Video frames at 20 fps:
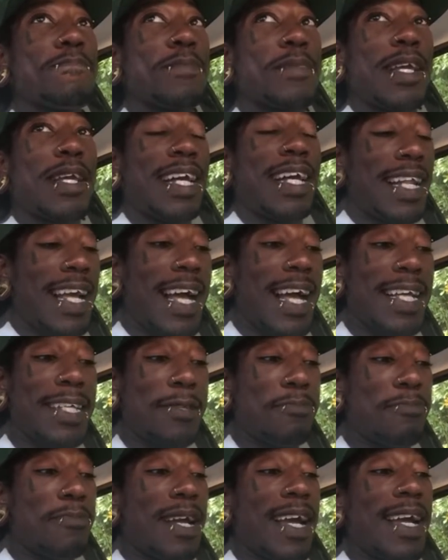Like
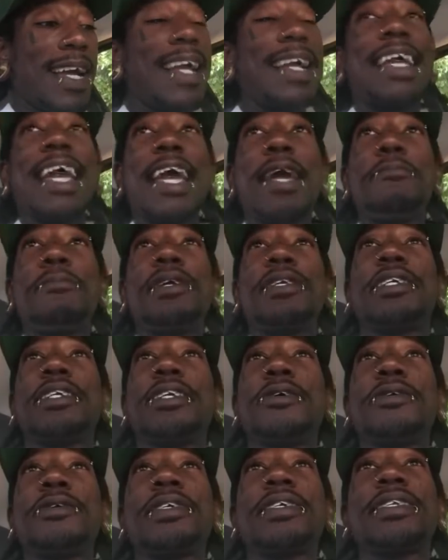that's man, it gave me
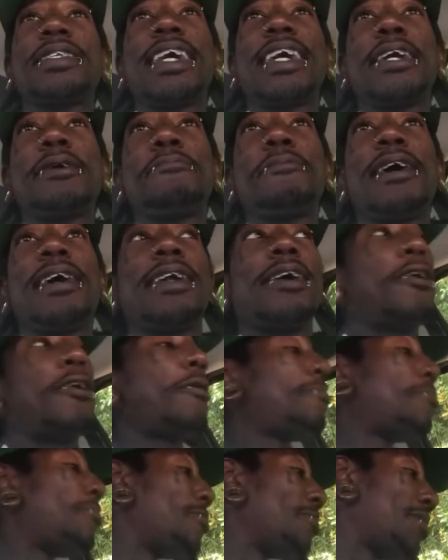chills just thinking about it. I
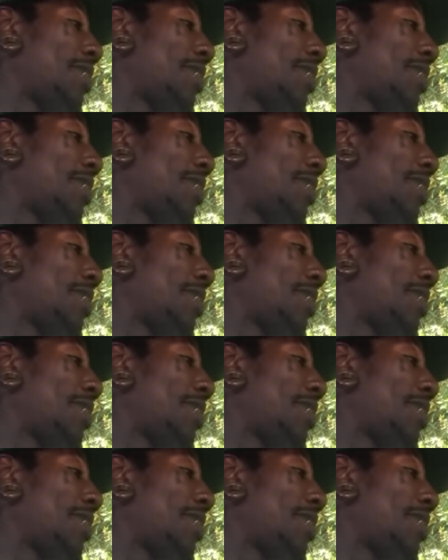almost